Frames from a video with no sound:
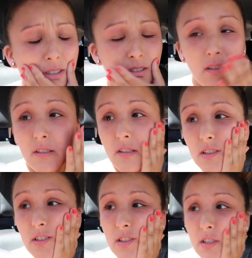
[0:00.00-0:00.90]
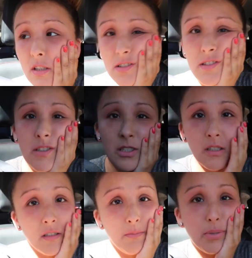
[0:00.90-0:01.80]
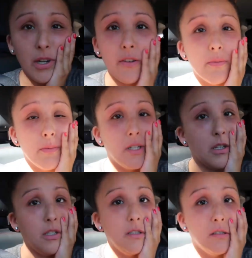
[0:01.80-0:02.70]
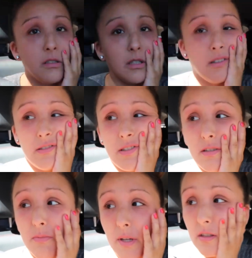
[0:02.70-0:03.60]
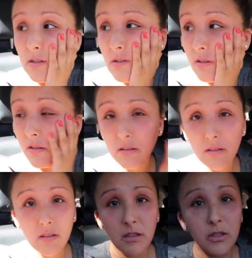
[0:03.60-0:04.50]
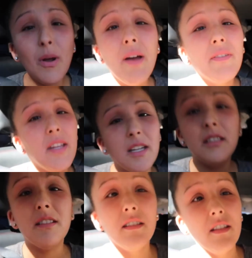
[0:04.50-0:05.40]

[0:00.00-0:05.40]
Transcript: But, huh, pray for me, guys. I have such bad. Don't have kids.